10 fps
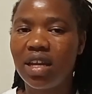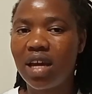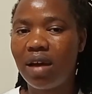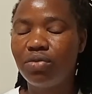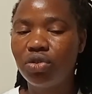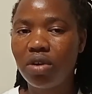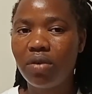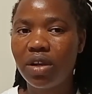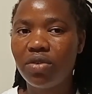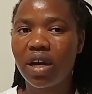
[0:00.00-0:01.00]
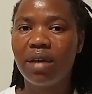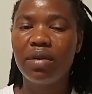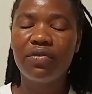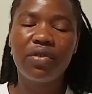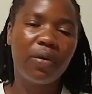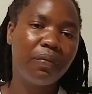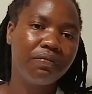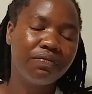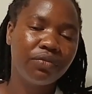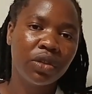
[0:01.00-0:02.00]
I am sure when you are coming
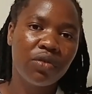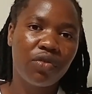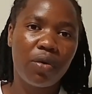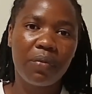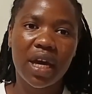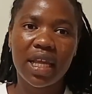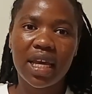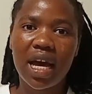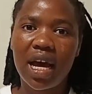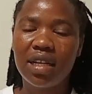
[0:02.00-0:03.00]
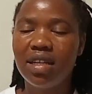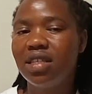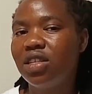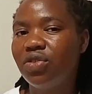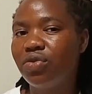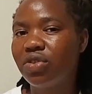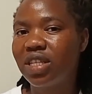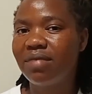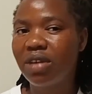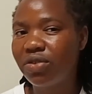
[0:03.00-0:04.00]
from Kenya, at least you know
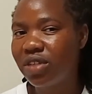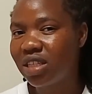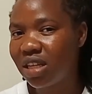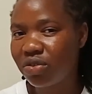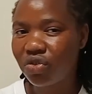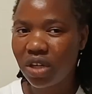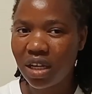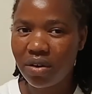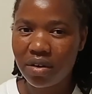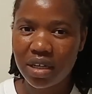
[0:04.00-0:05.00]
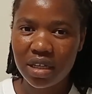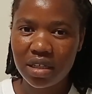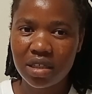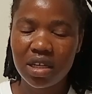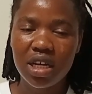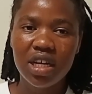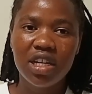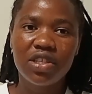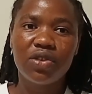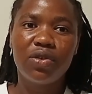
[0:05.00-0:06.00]
someone who is in Australia already.
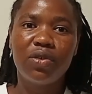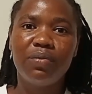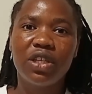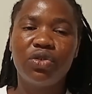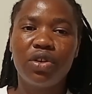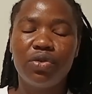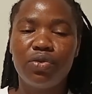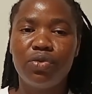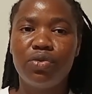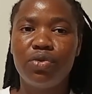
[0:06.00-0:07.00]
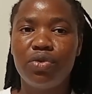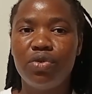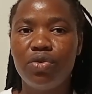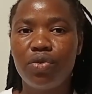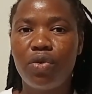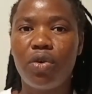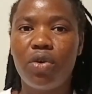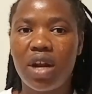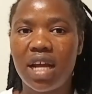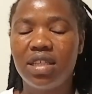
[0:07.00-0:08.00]
So make sure you
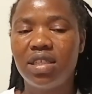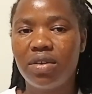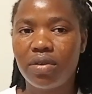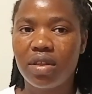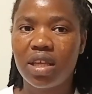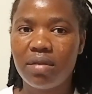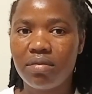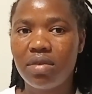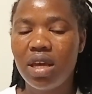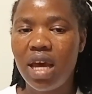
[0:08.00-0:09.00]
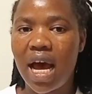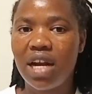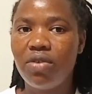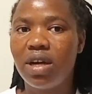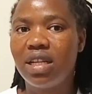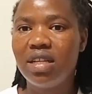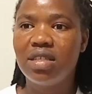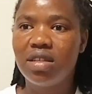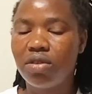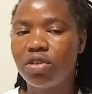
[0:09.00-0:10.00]
call and check on them, and know at
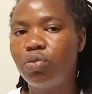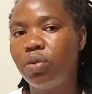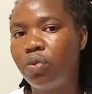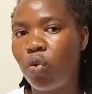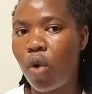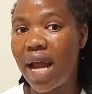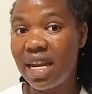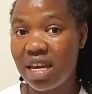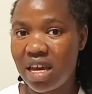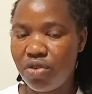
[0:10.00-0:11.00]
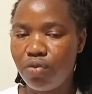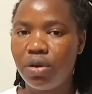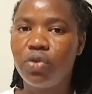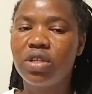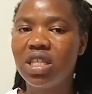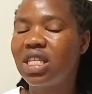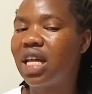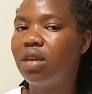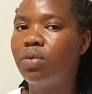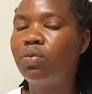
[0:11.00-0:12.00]
least those people who are near you, because these
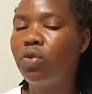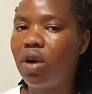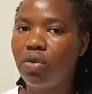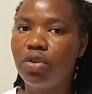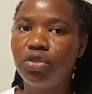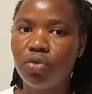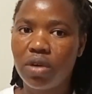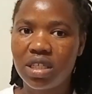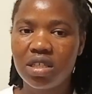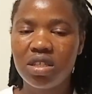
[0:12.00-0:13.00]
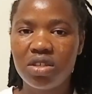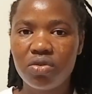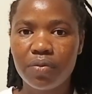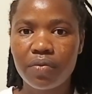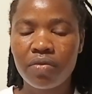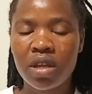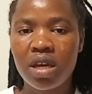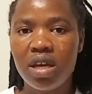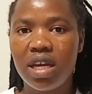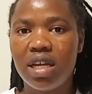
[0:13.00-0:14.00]
are the people who are going to assist you
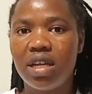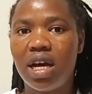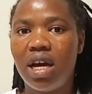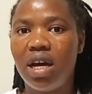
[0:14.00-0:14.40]
in